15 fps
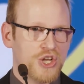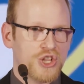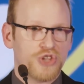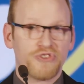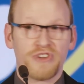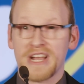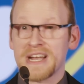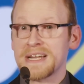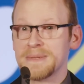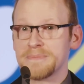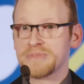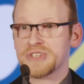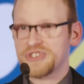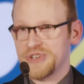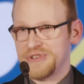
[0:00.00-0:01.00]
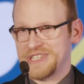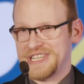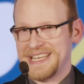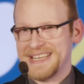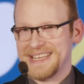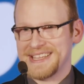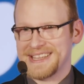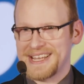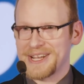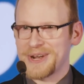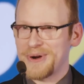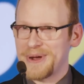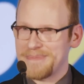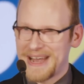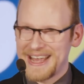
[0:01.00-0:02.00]
Luria Petrucci, then
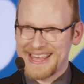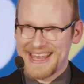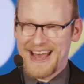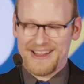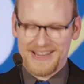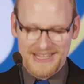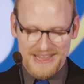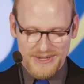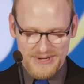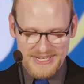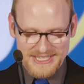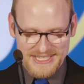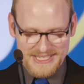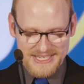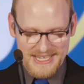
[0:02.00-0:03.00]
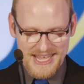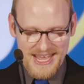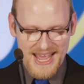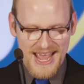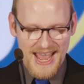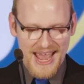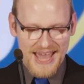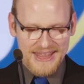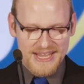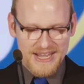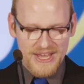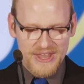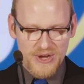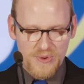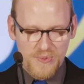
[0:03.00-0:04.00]
going by Callie Lewis, and the
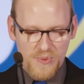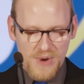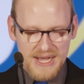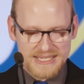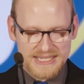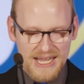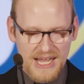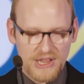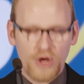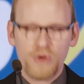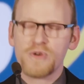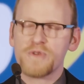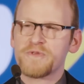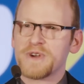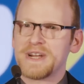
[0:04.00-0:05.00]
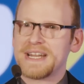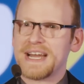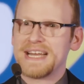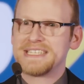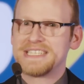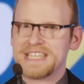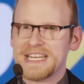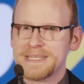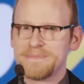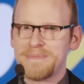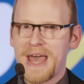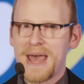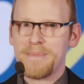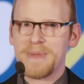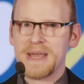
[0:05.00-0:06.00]
other was a local friend I had just
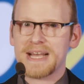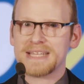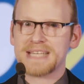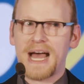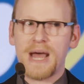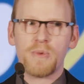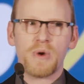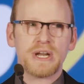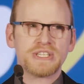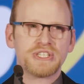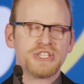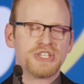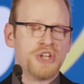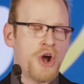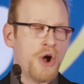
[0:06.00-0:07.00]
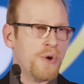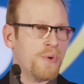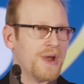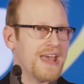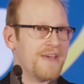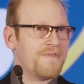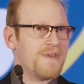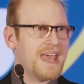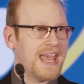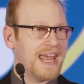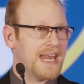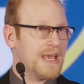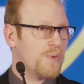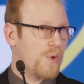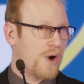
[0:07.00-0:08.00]
met because I wanted to know if
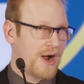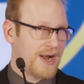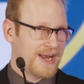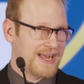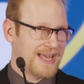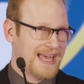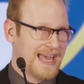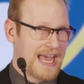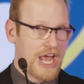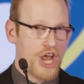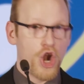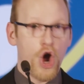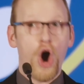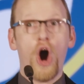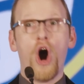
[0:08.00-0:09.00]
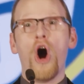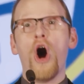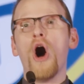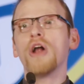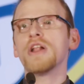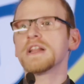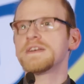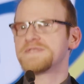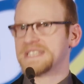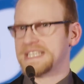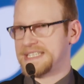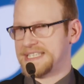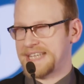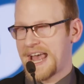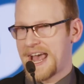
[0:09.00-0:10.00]
anyone in all of
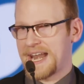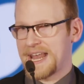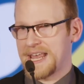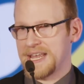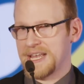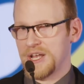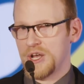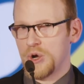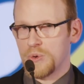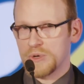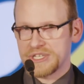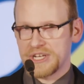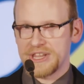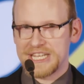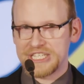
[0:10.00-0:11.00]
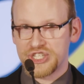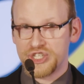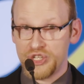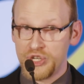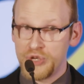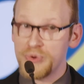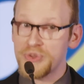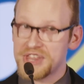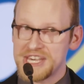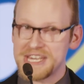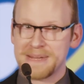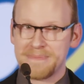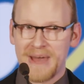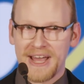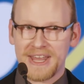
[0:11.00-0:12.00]
Cincinnati was on this new
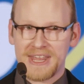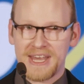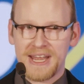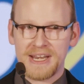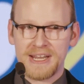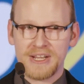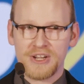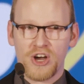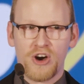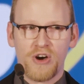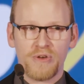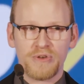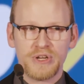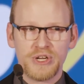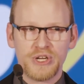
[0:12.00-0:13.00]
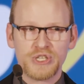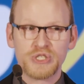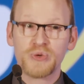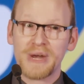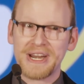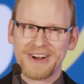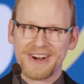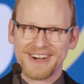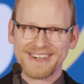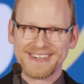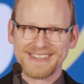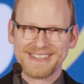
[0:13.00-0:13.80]
thing back then called Twitter.